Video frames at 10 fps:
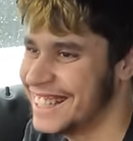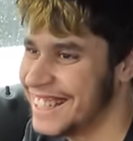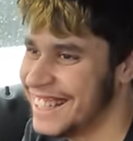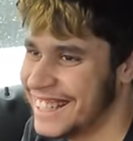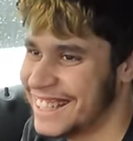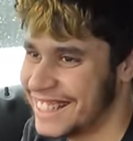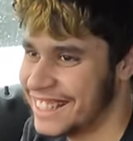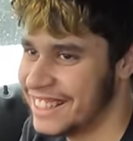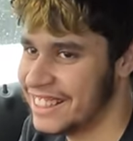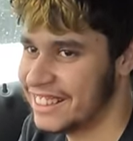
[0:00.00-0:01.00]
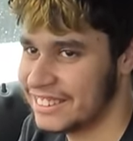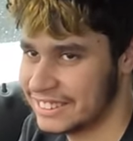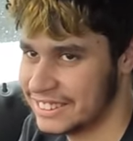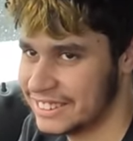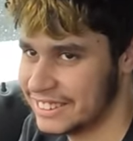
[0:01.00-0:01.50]

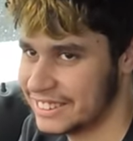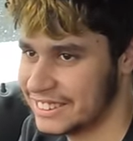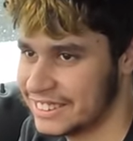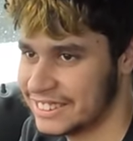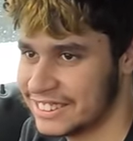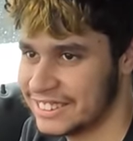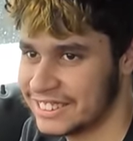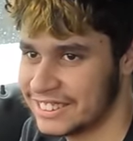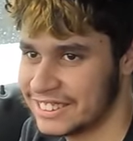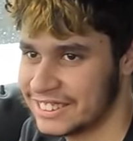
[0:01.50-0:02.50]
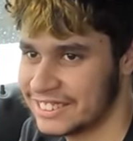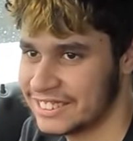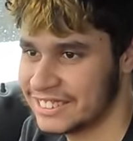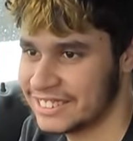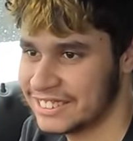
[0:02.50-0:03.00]

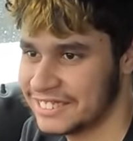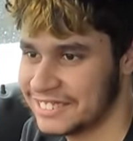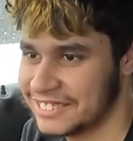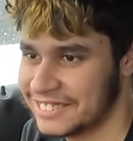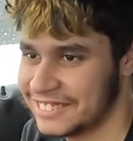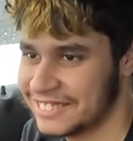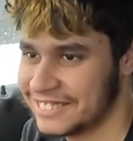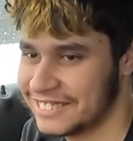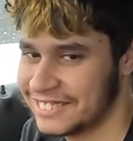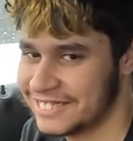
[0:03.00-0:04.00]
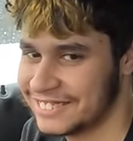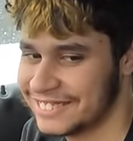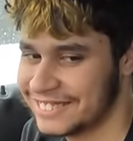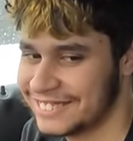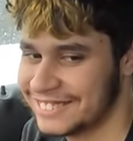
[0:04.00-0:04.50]
The person shown says nothing.